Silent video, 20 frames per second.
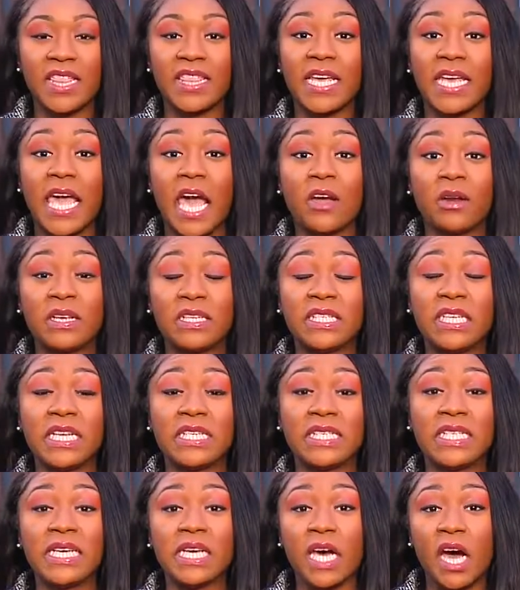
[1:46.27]
The county
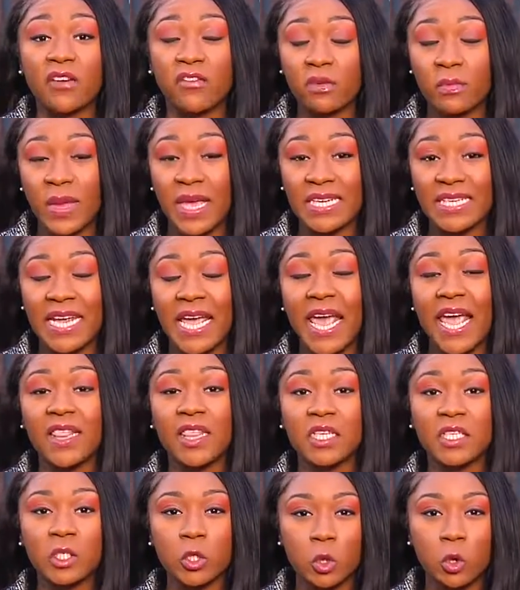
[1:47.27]
says the government
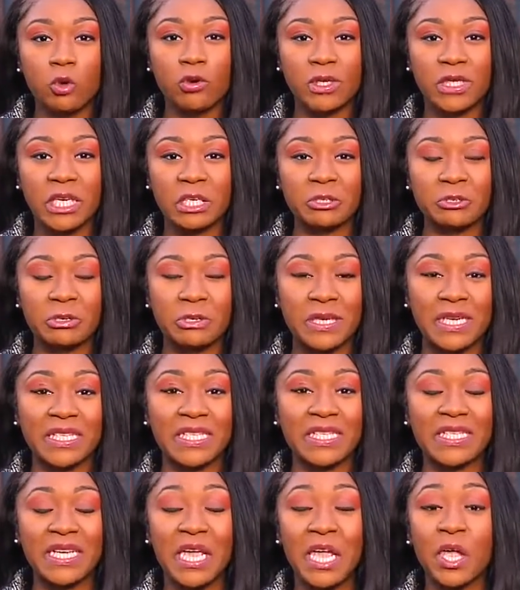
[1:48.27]
and the school
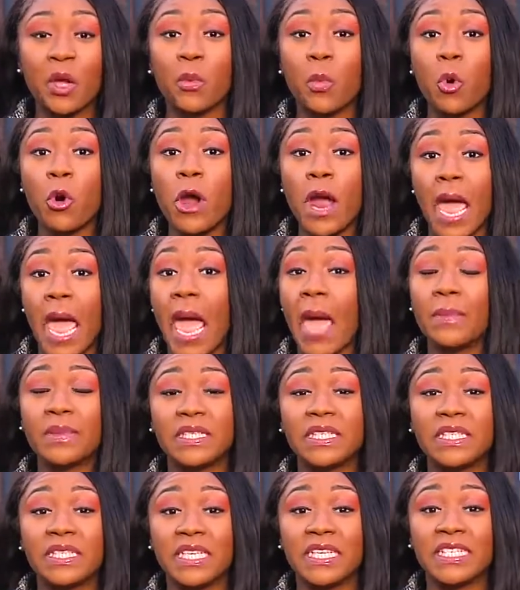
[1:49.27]
district is seeing more
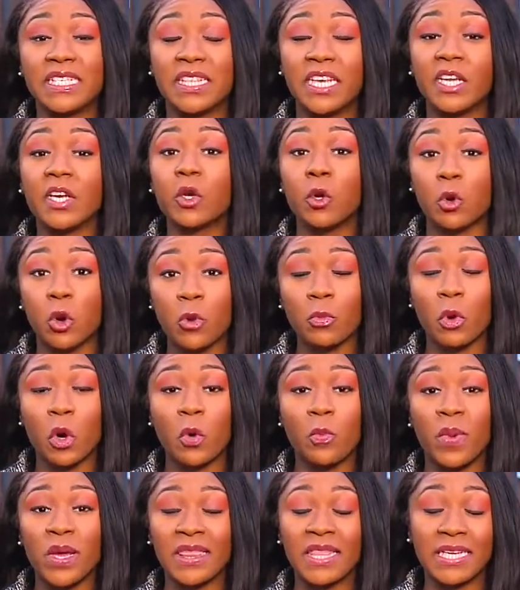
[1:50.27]
absences than
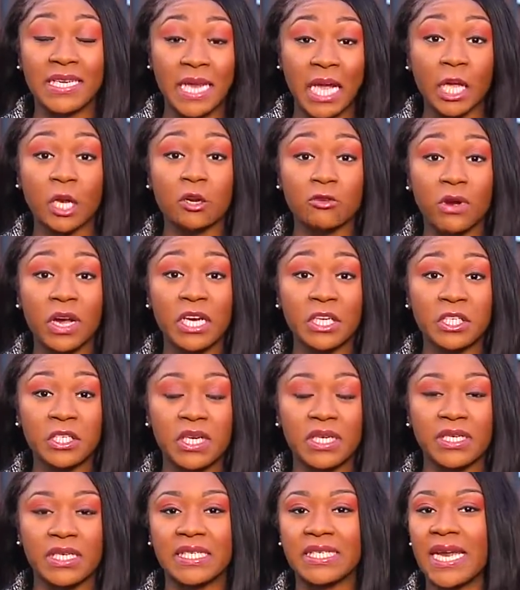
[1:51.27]
normal, but the
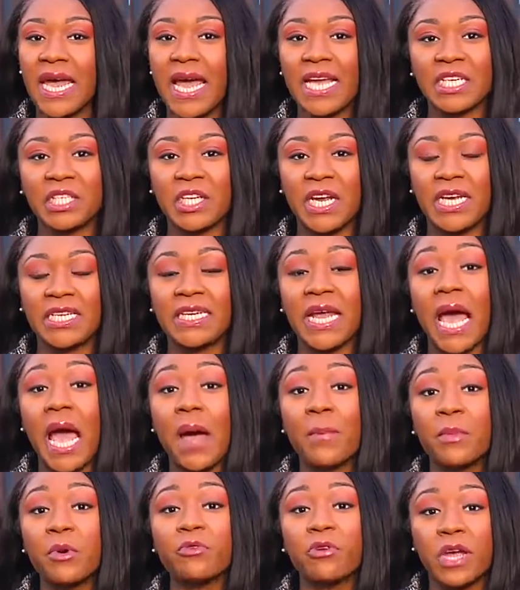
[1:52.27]
declaration does not change
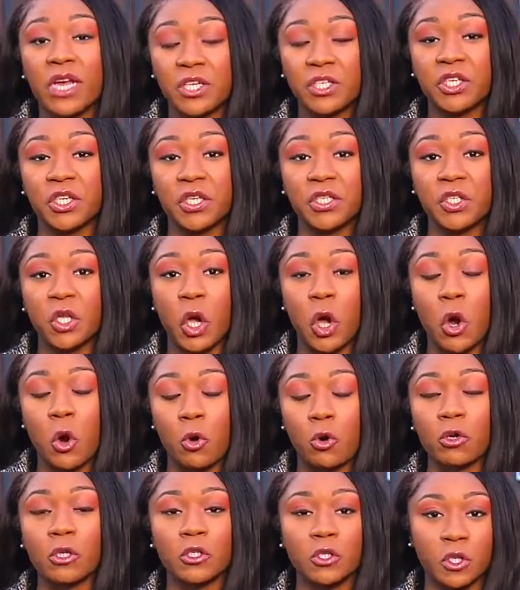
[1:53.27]
operations
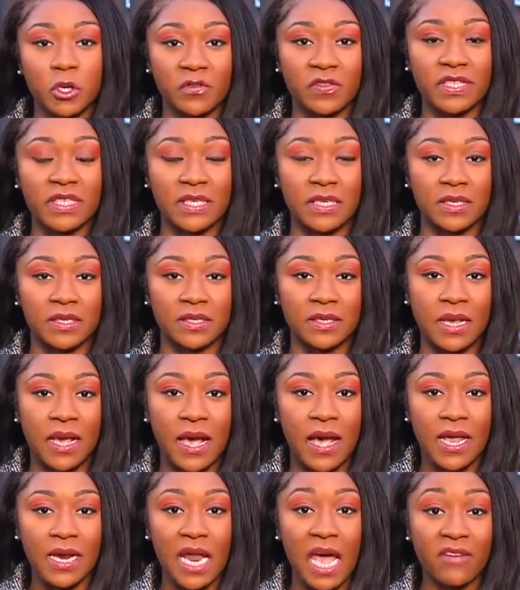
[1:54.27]
or services.
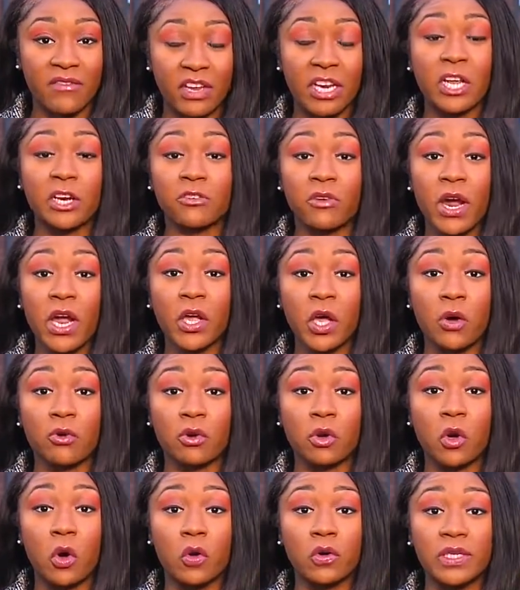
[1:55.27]
Live in
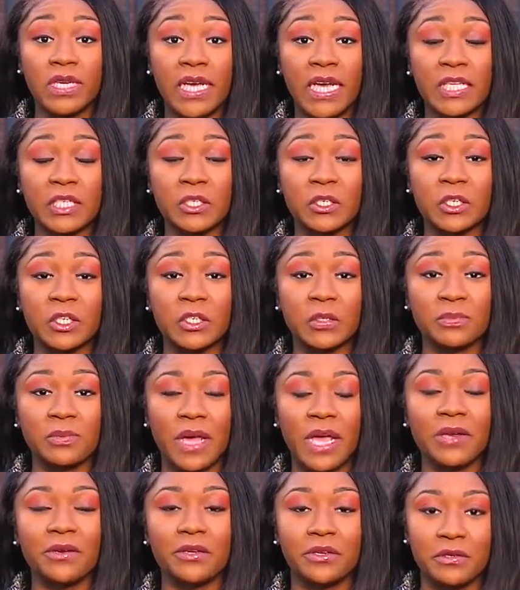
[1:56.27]
Henrico, Nicole Dantzler,
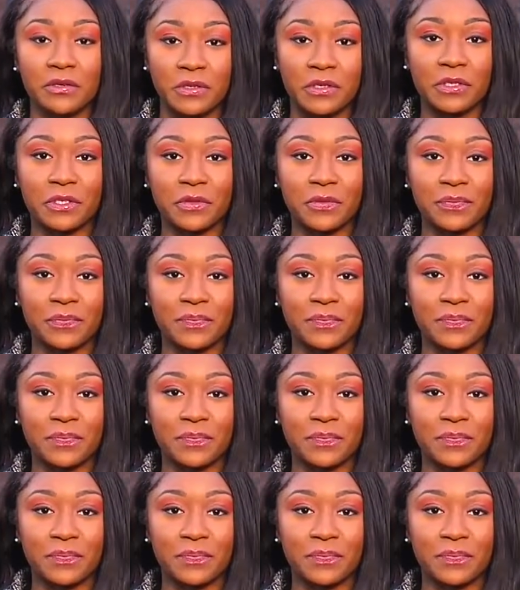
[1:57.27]
8 News.